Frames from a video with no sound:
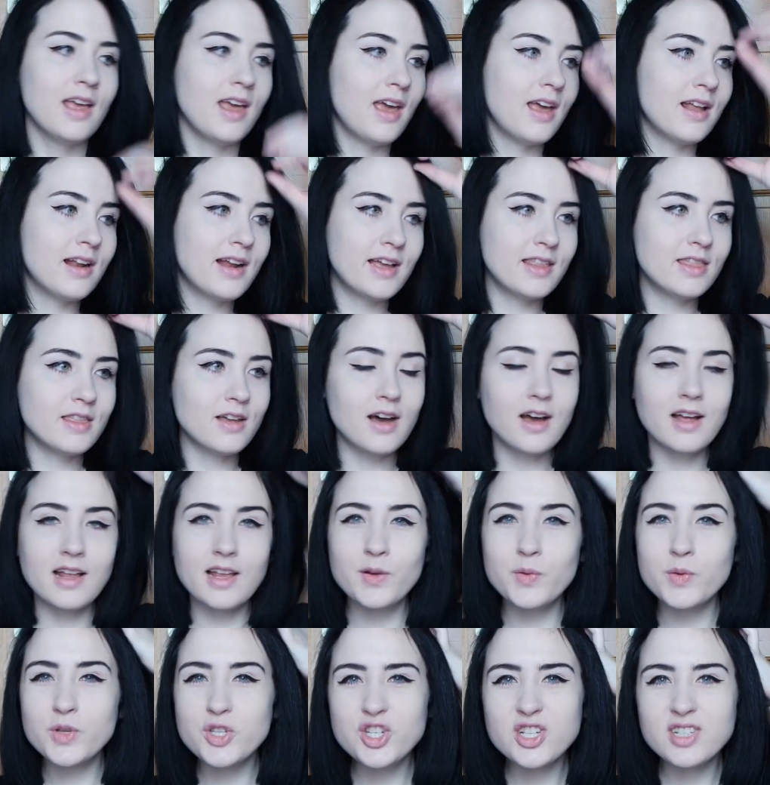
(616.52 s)
and I
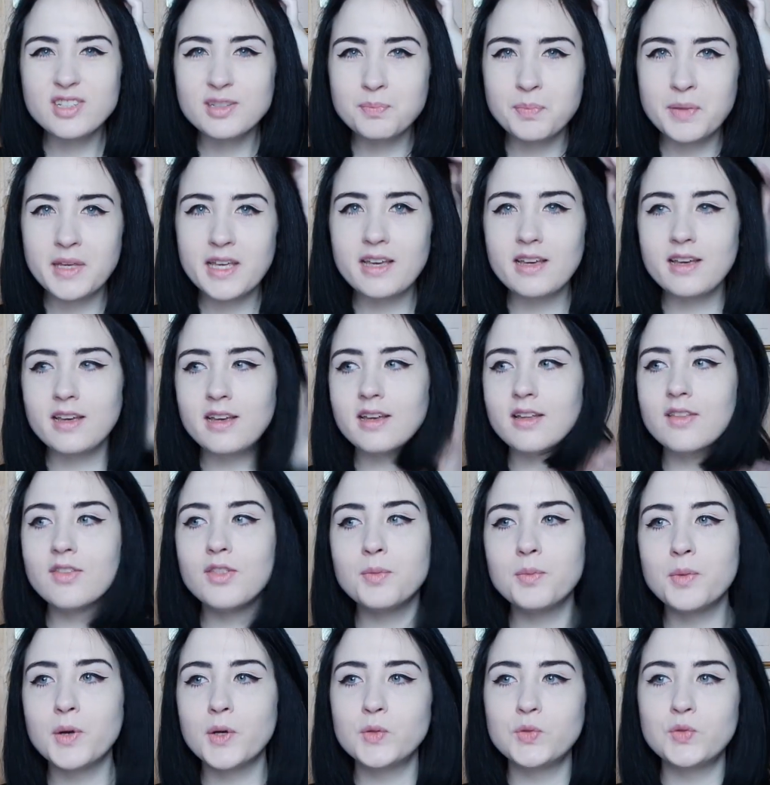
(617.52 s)
thought it would just be
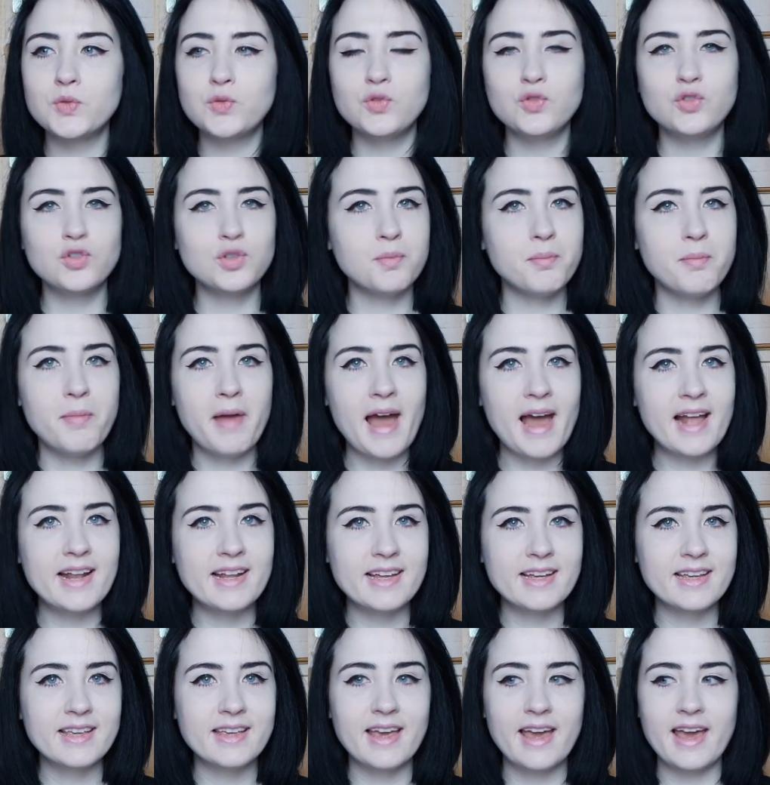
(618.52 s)
the most
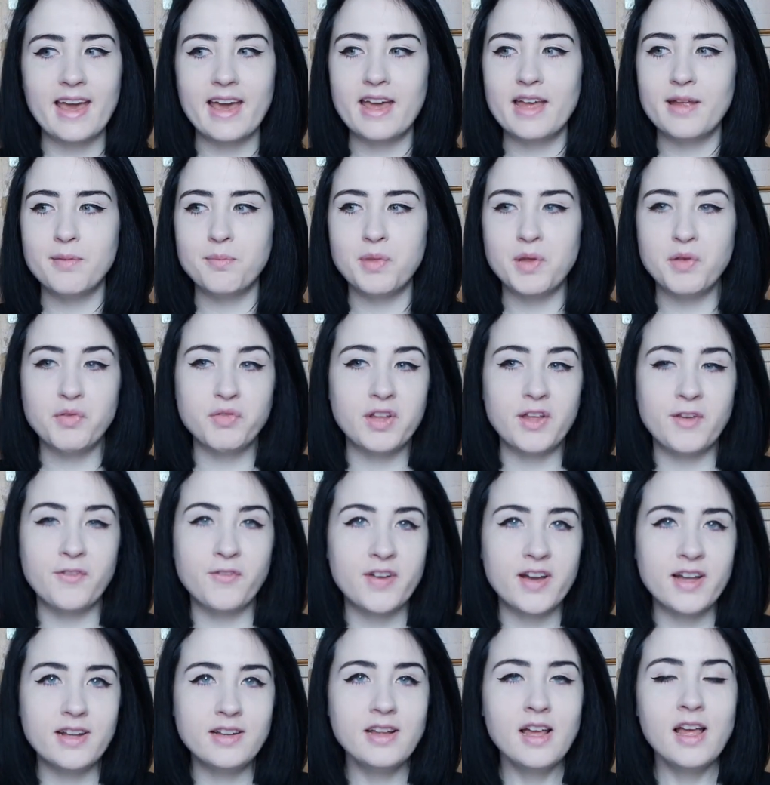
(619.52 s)
dramatic and be really
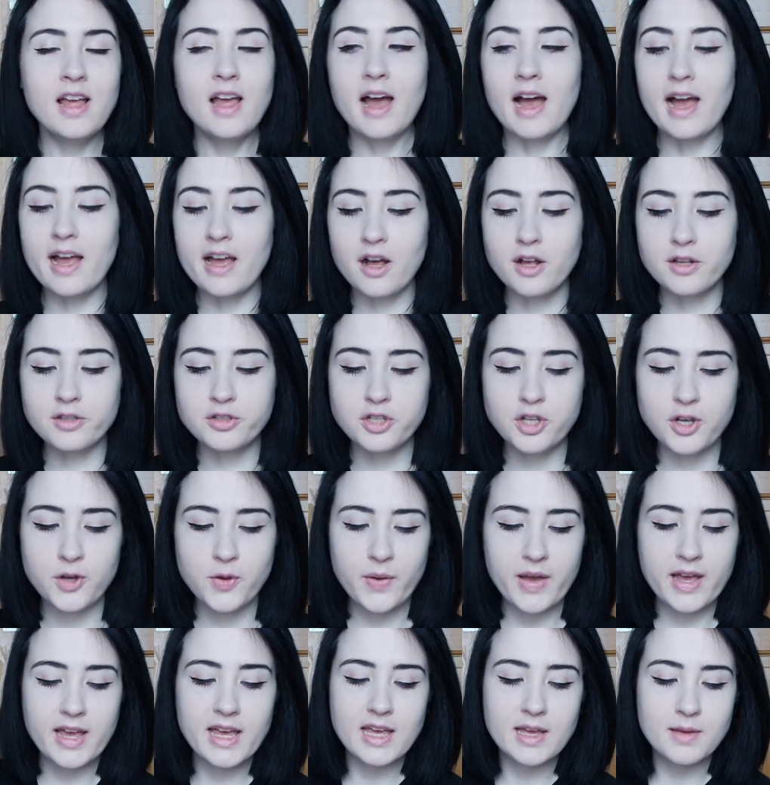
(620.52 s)
fun. I
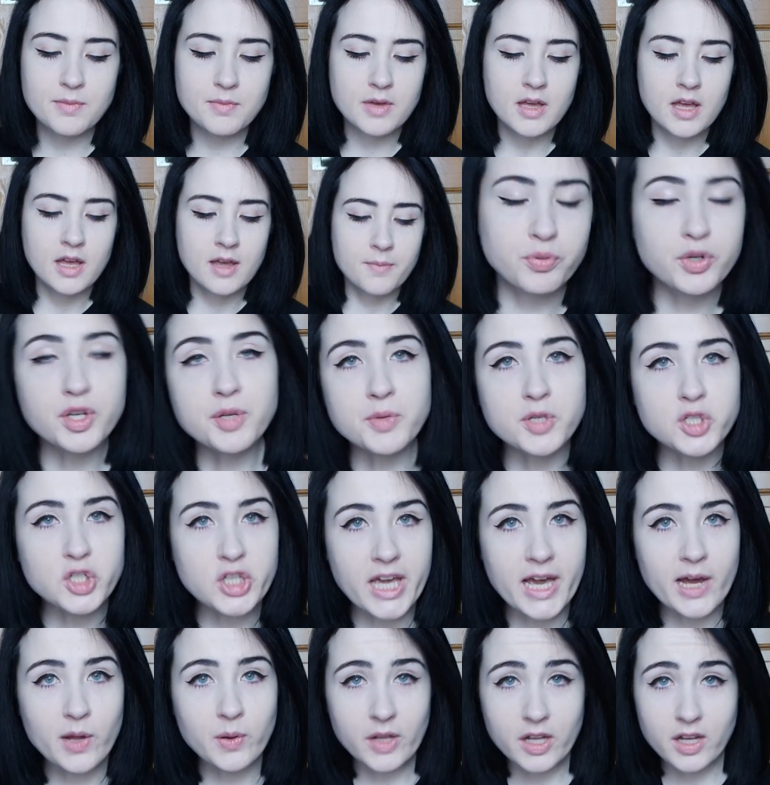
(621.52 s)
also am pretty
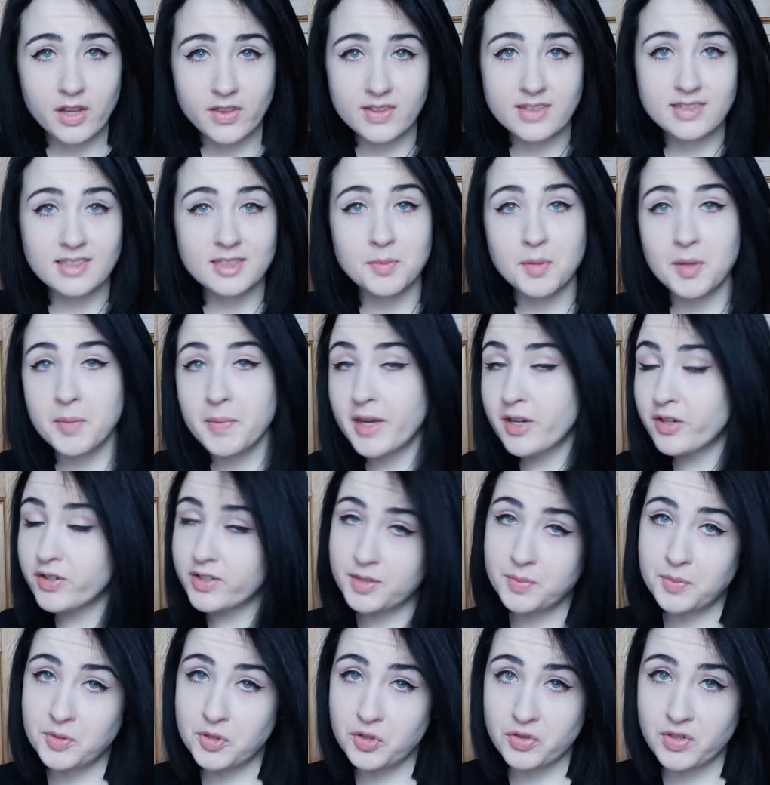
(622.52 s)
much counting on this to be my
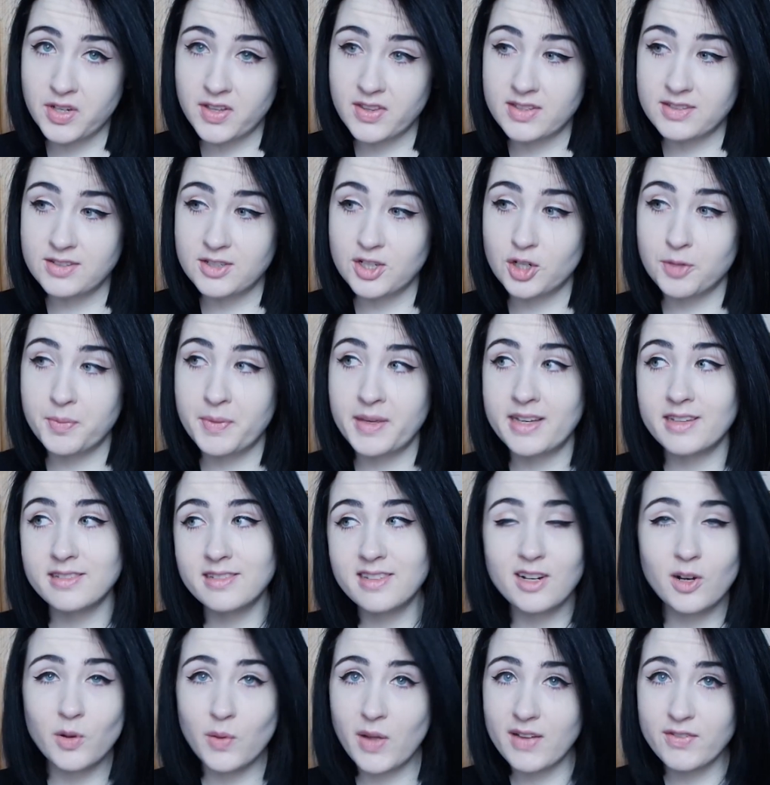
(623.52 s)
Christmas tree this year
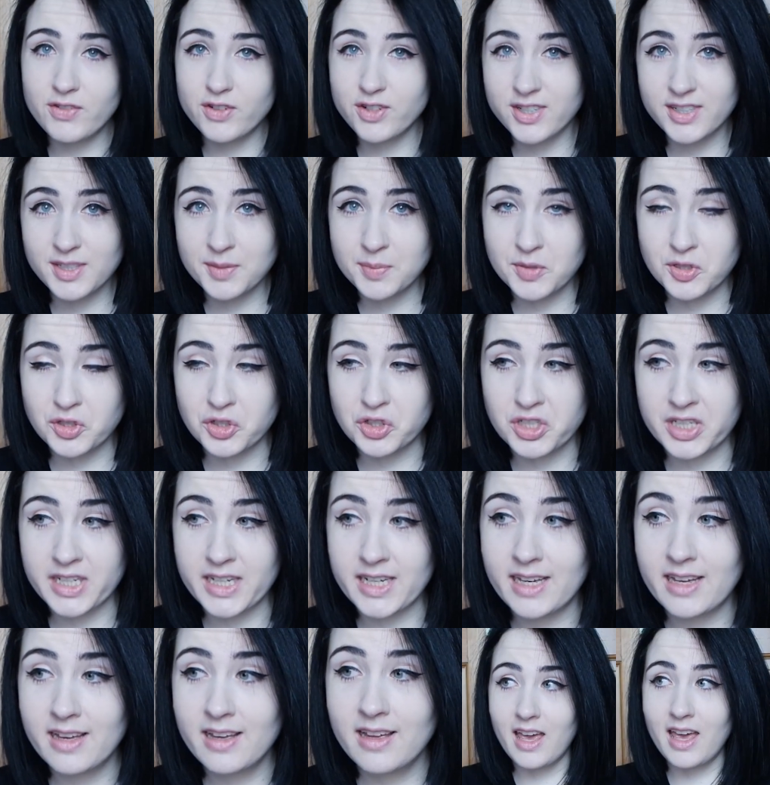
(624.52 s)
because I don't have a Christmas
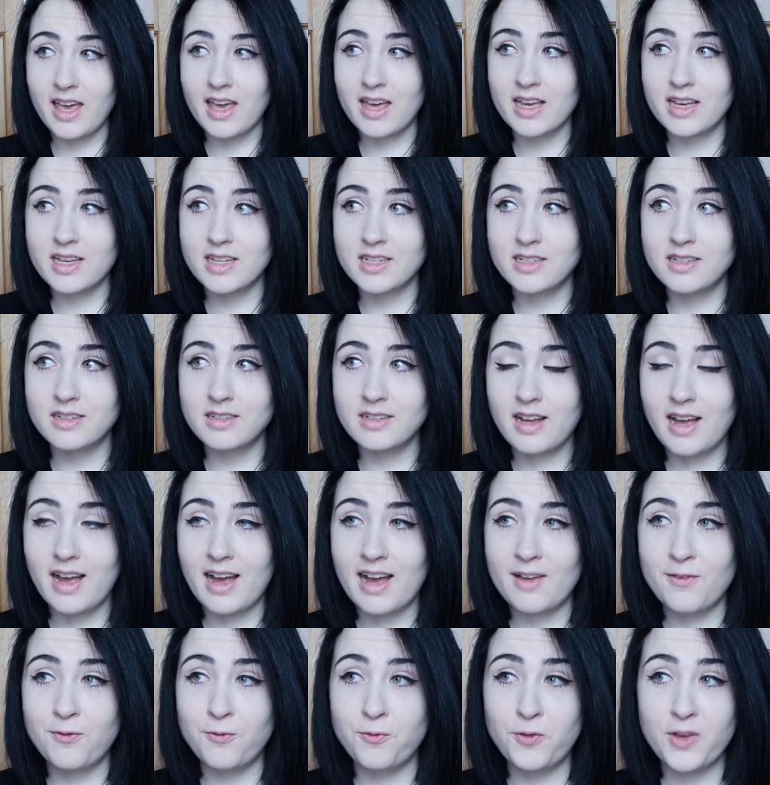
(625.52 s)
tree, and
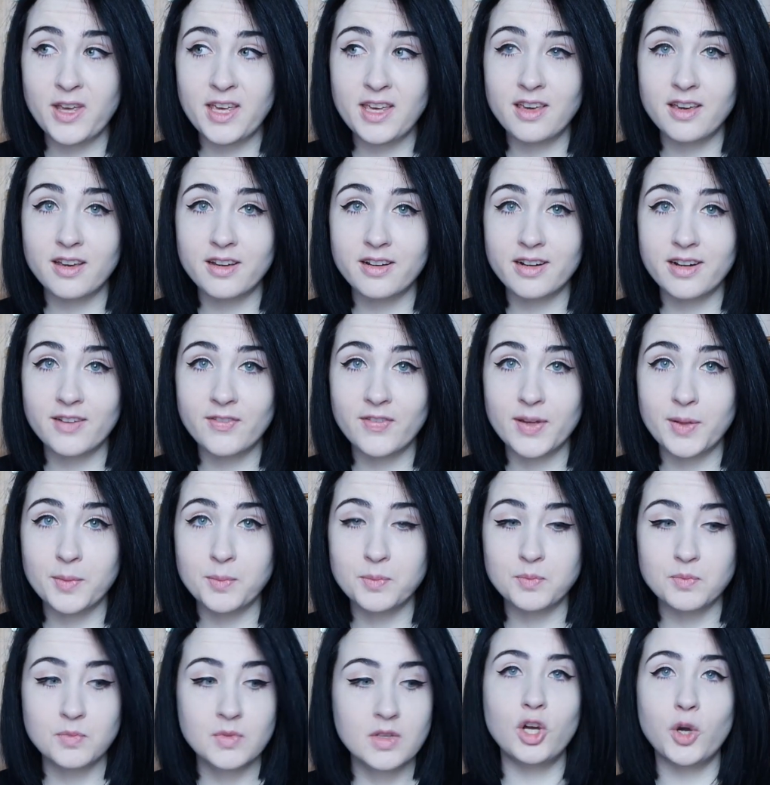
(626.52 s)
I figure if
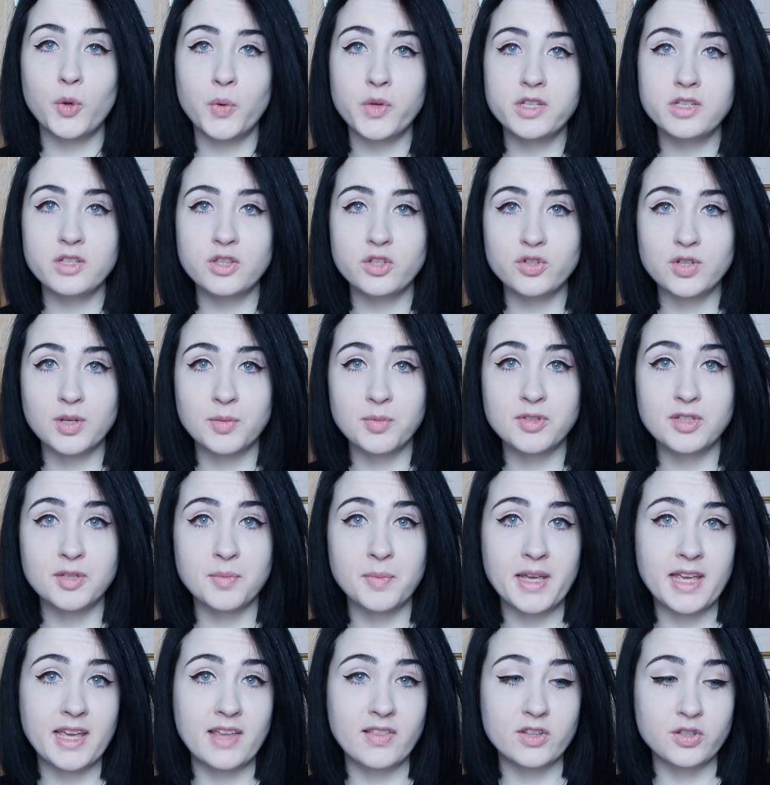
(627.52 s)
I'm going to the trouble
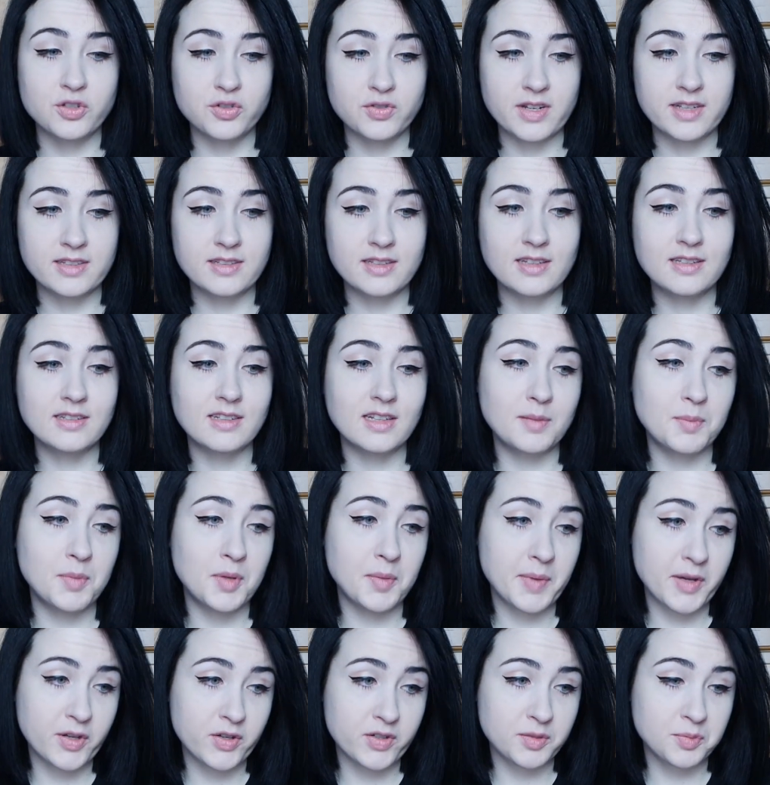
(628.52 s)
to making this dress, it's gonna
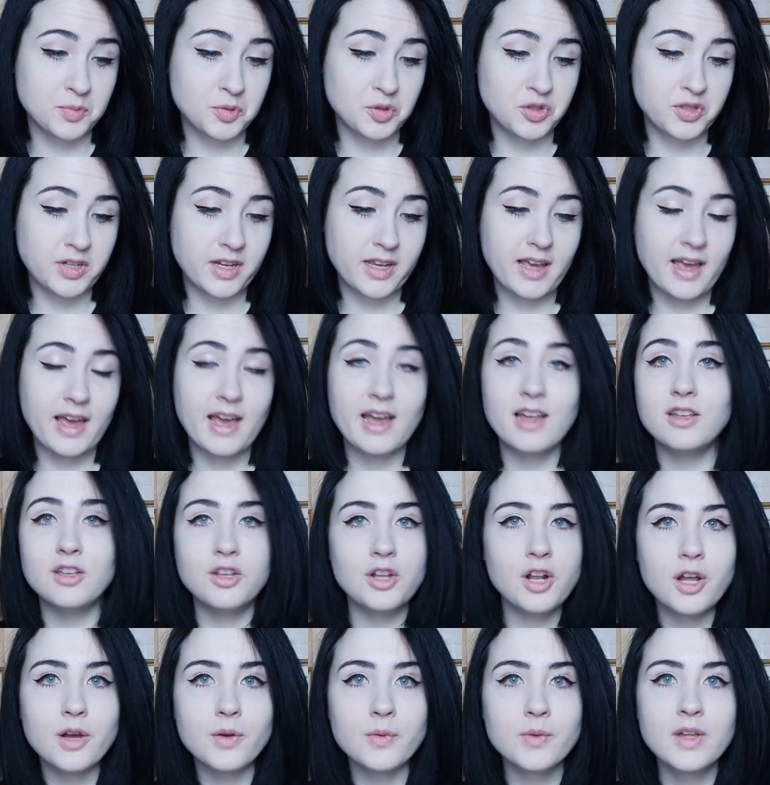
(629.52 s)
be my Christmas tree. And
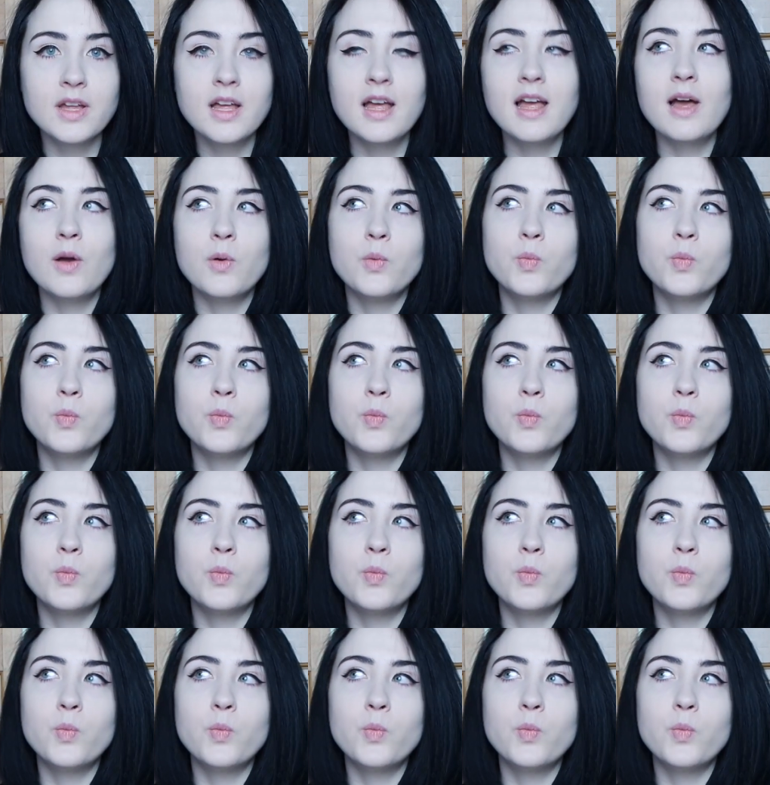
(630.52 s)
you know,